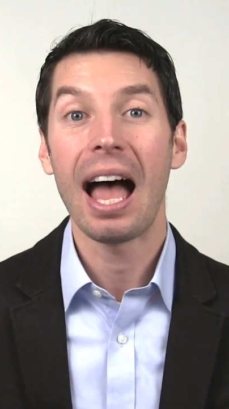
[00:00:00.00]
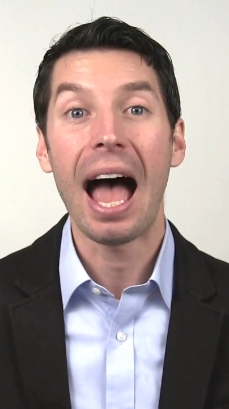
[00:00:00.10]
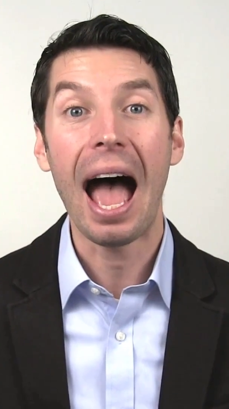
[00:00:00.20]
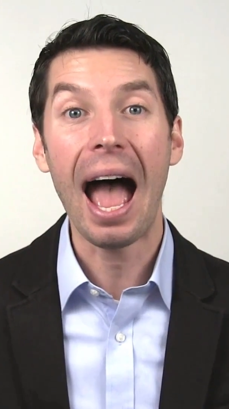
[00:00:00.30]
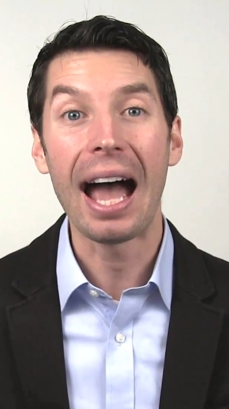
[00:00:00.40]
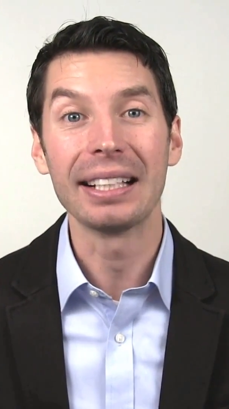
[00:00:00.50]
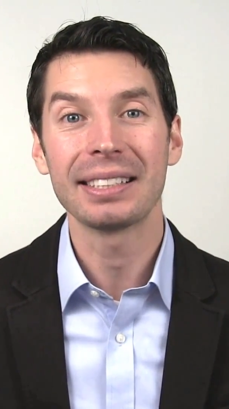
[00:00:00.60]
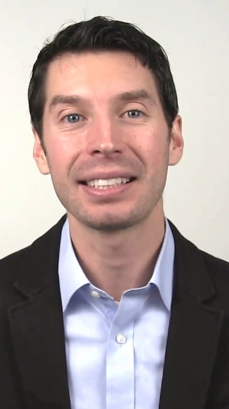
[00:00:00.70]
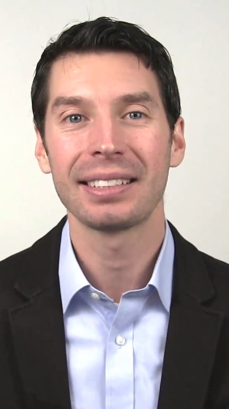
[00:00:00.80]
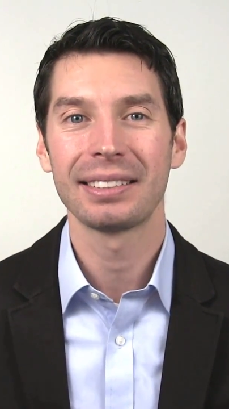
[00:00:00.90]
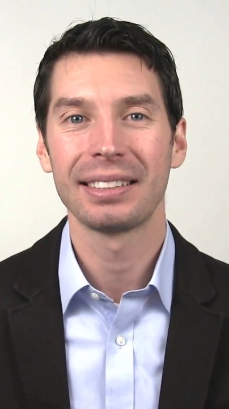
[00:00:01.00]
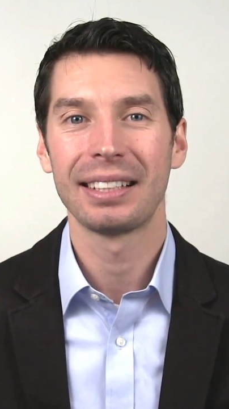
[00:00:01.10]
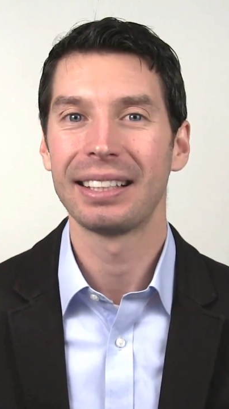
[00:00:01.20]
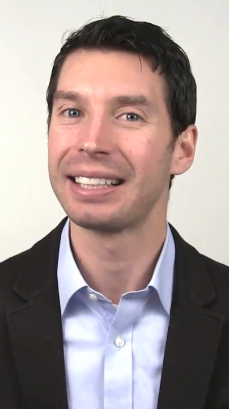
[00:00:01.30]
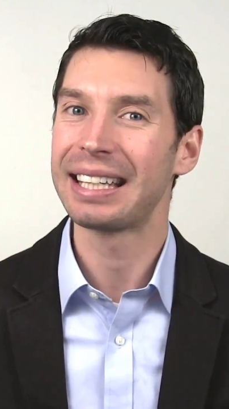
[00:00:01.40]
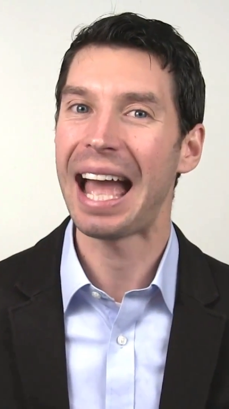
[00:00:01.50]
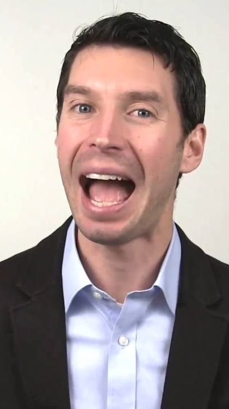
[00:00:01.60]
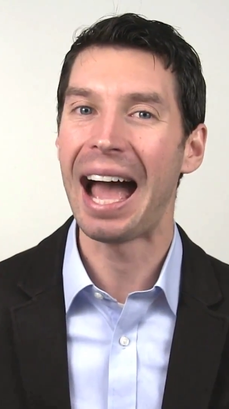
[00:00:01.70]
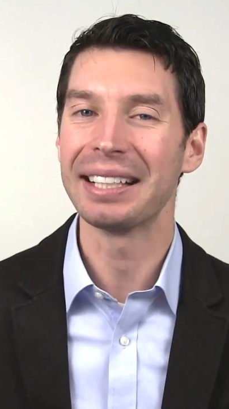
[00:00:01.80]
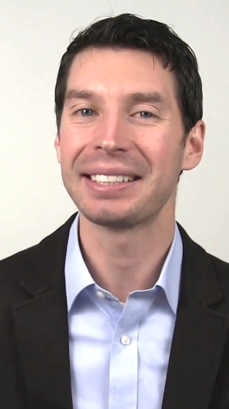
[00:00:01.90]
hat,
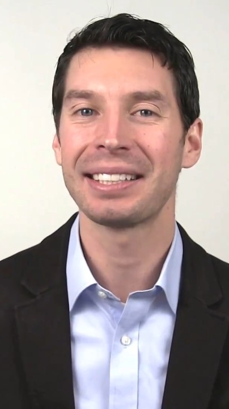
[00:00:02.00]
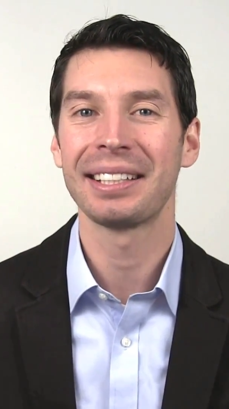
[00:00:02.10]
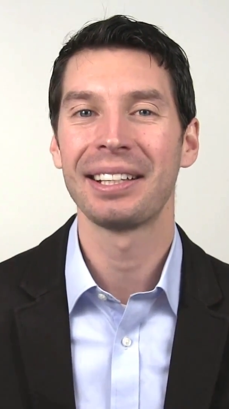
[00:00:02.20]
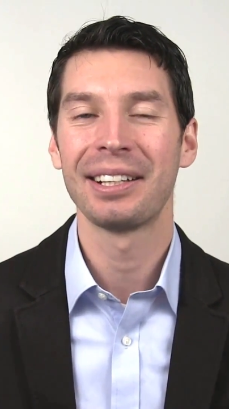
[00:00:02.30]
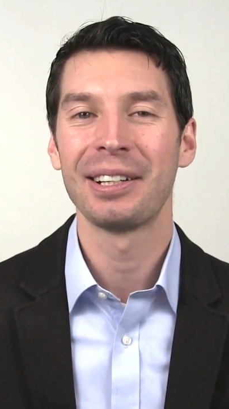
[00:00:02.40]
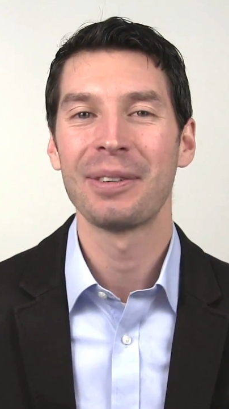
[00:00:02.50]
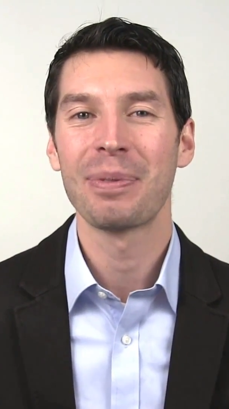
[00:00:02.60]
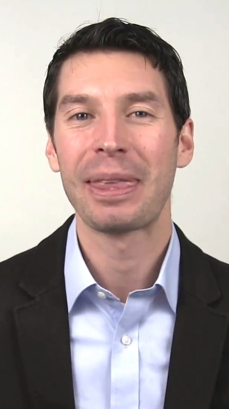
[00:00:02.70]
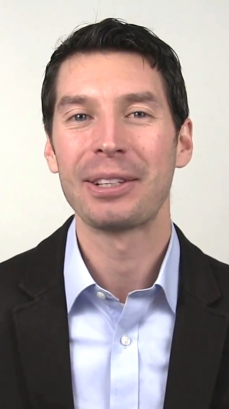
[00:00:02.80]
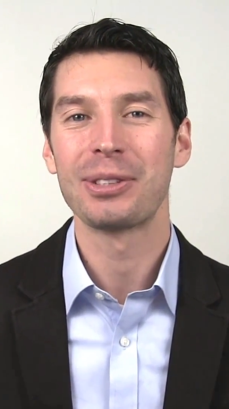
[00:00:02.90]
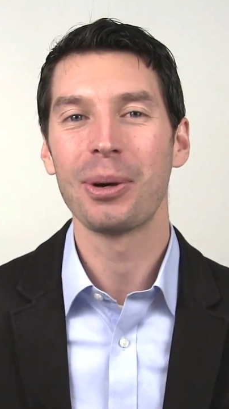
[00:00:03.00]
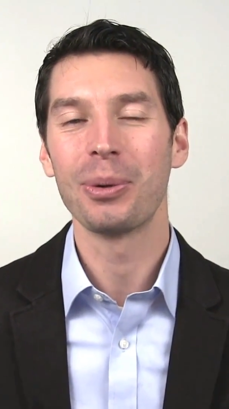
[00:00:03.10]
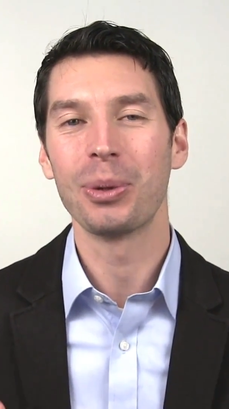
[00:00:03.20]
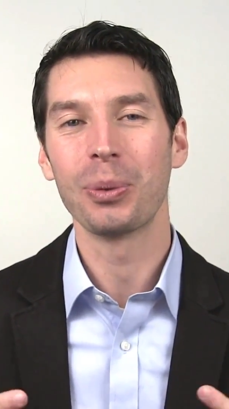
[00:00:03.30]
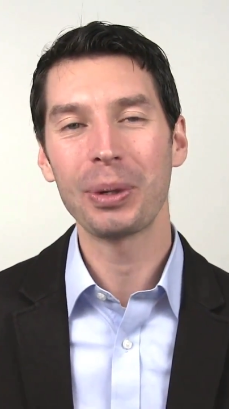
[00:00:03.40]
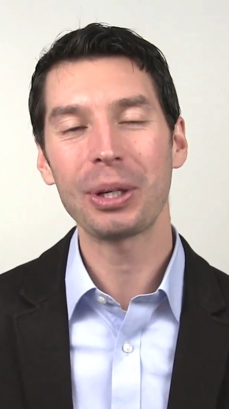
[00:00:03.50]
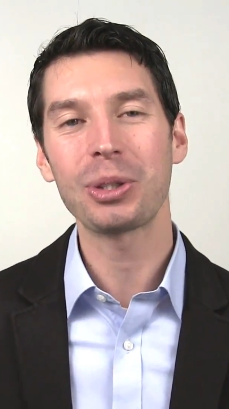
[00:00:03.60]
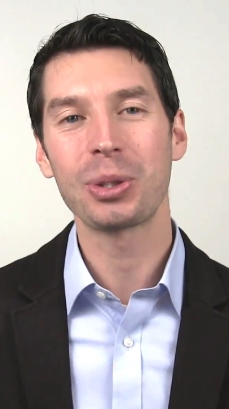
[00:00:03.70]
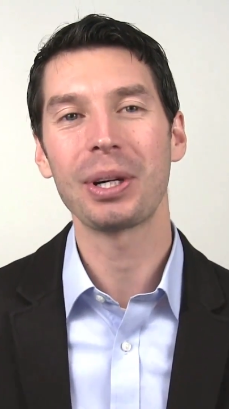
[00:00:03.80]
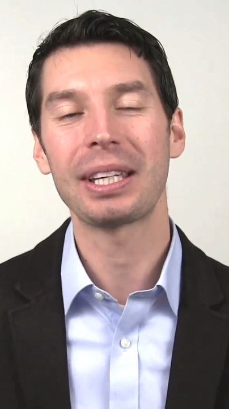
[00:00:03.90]
cat. So the real
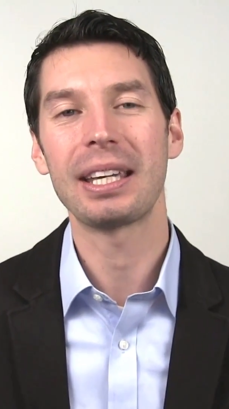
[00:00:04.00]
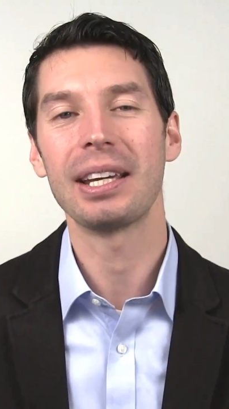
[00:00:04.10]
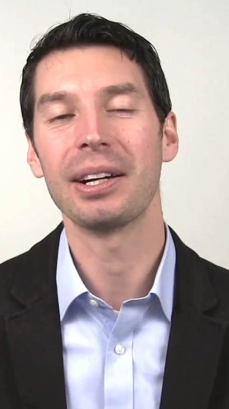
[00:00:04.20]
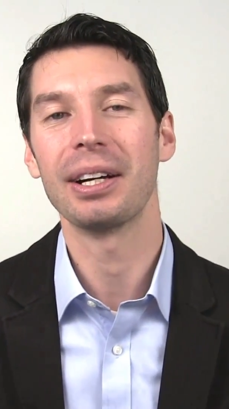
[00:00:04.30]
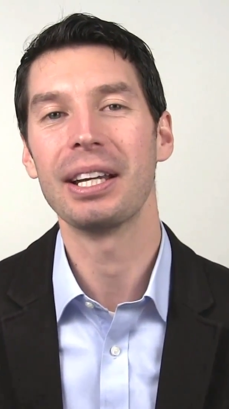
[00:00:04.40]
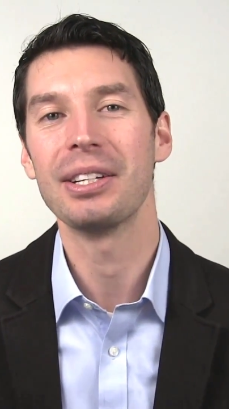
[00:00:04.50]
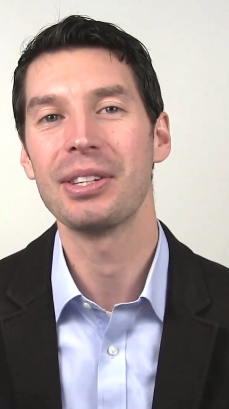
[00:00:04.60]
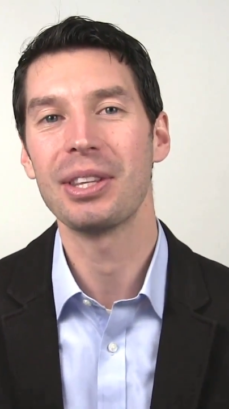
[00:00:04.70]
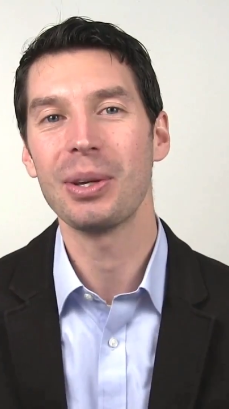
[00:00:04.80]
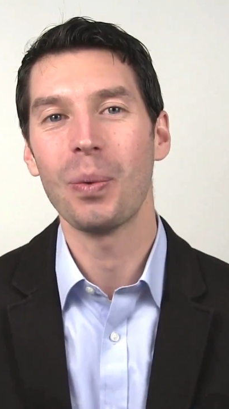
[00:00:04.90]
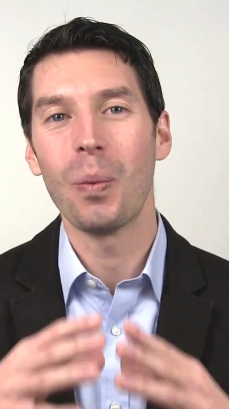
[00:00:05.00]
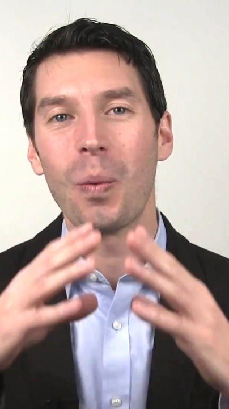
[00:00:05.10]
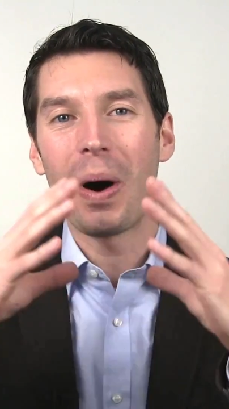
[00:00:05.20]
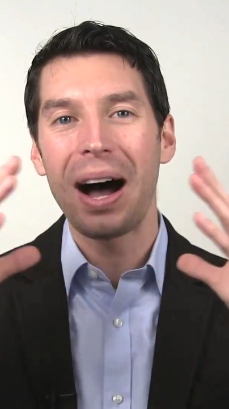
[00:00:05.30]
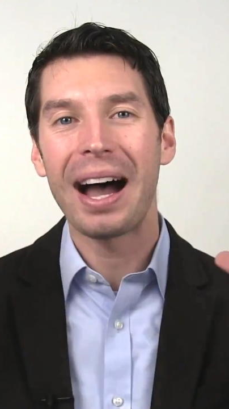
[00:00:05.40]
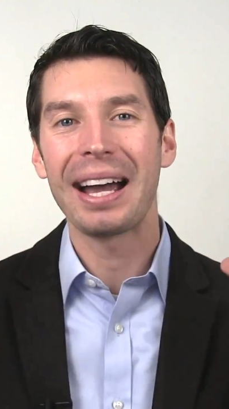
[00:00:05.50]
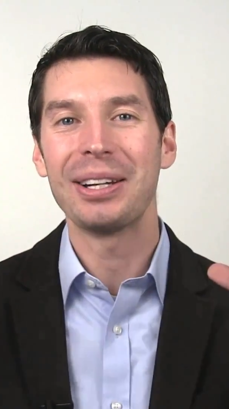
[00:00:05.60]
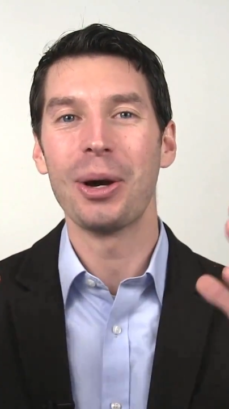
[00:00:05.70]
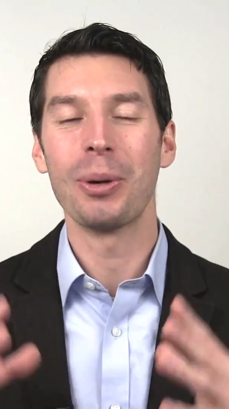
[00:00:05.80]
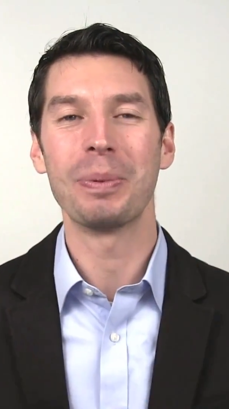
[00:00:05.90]
trick here is the
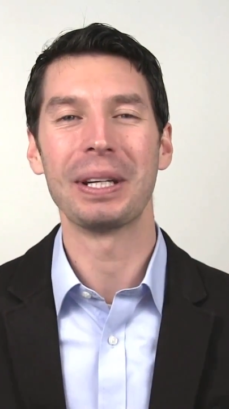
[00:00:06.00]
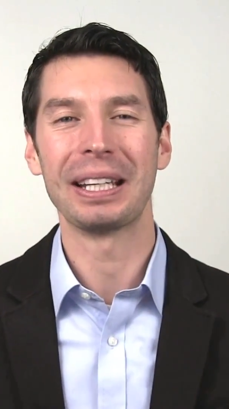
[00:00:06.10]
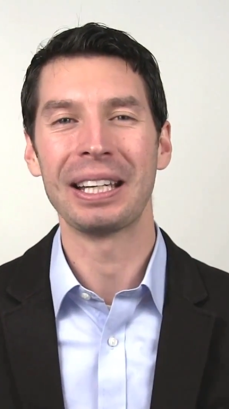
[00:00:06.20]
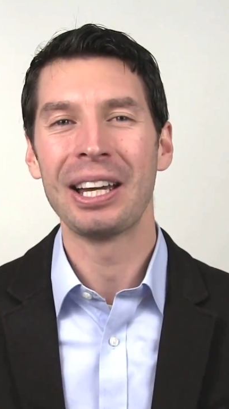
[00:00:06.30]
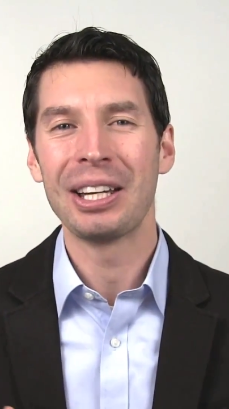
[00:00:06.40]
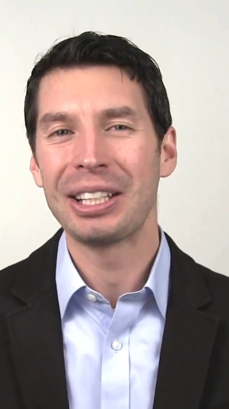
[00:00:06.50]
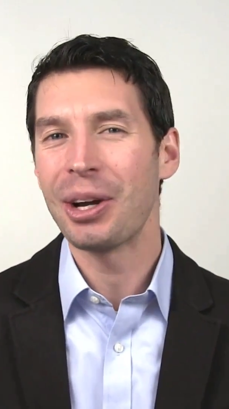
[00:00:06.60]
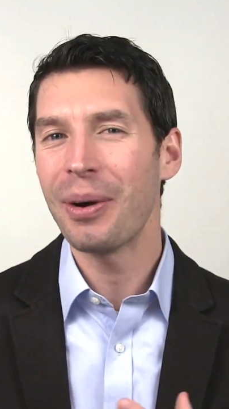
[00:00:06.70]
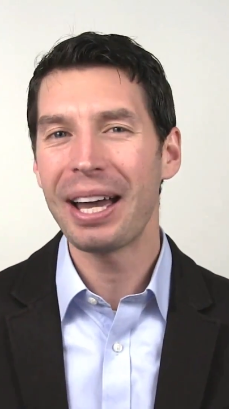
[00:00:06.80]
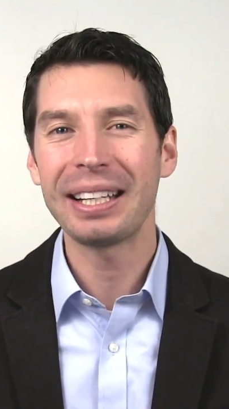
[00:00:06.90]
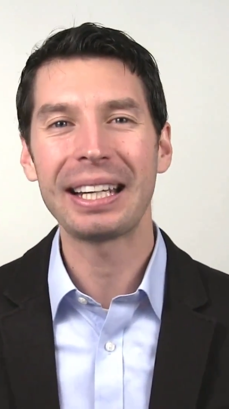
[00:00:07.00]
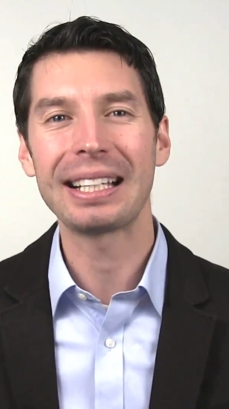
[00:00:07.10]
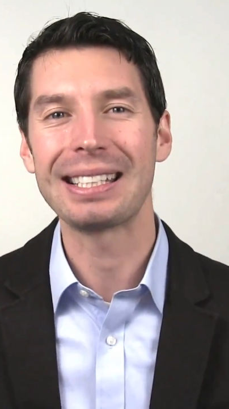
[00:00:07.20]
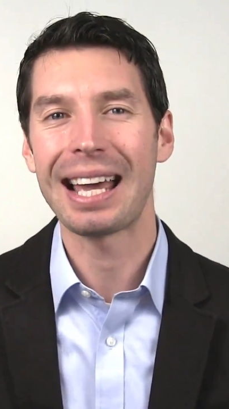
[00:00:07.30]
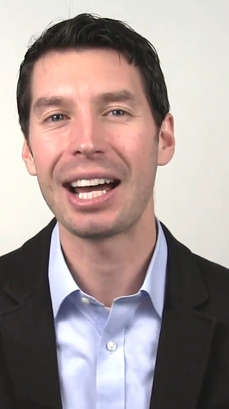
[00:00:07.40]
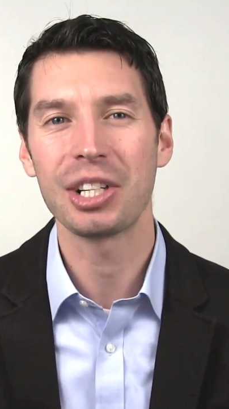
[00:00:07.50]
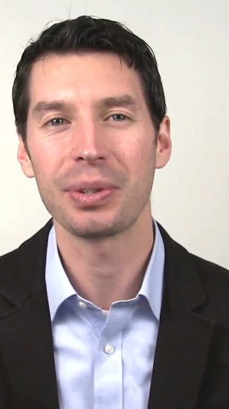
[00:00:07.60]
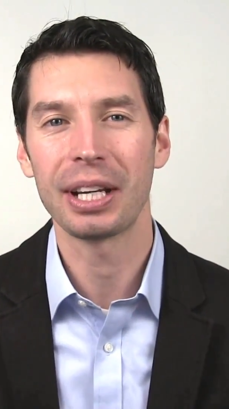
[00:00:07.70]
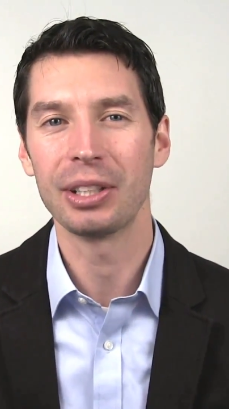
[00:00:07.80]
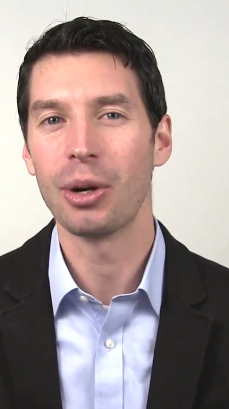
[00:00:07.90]
wide opening. Go ahead and
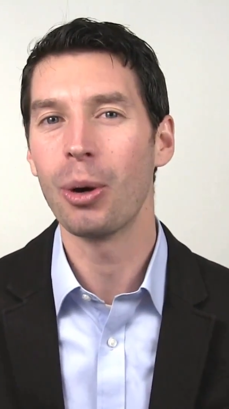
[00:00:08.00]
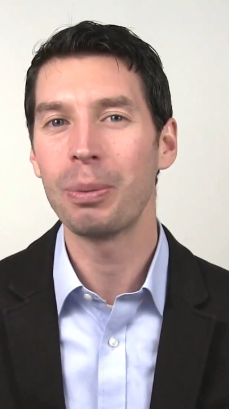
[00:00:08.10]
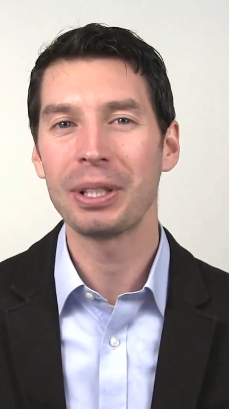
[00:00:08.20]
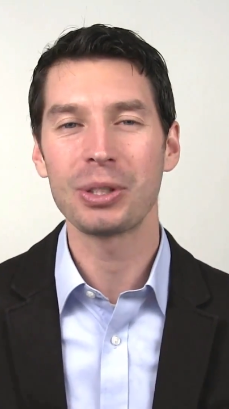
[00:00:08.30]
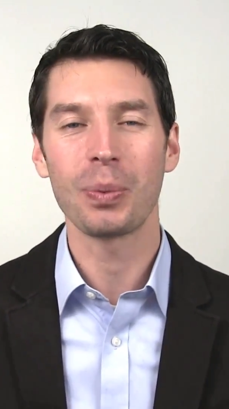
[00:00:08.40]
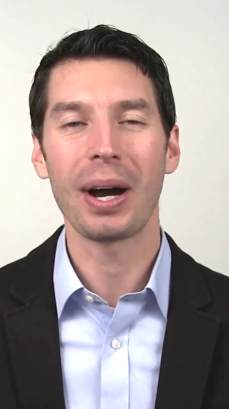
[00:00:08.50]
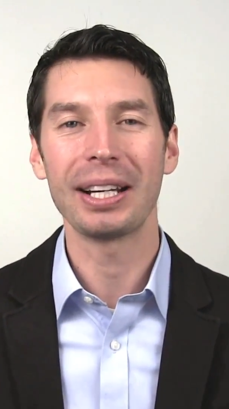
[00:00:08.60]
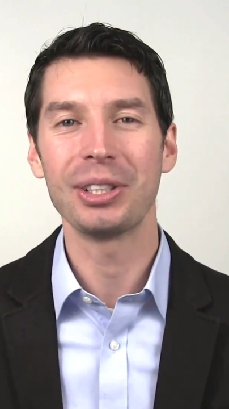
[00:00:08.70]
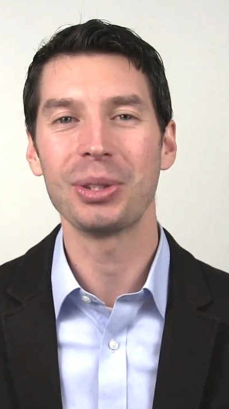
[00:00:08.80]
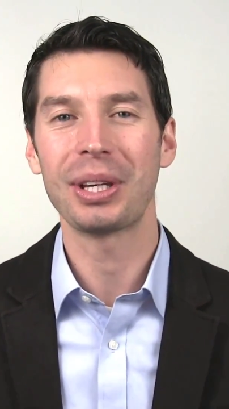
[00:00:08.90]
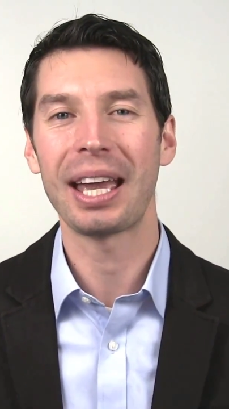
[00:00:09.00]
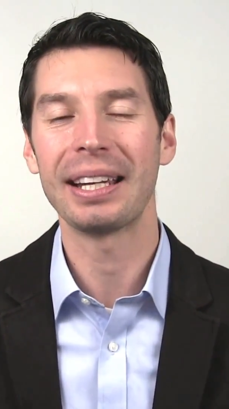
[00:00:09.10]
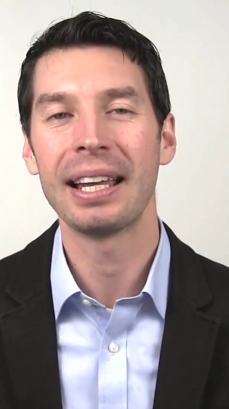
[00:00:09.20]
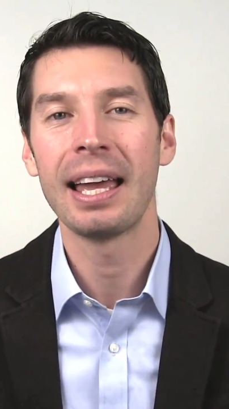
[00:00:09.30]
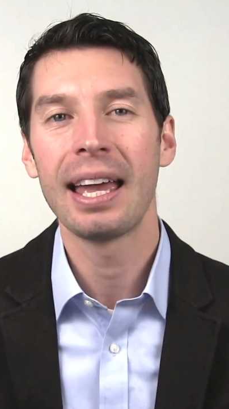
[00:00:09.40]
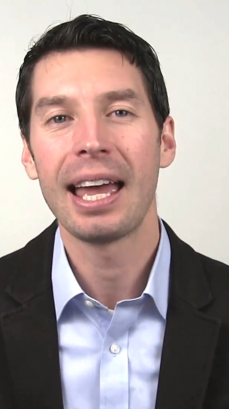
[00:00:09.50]
exaggerate. Open as wide as you can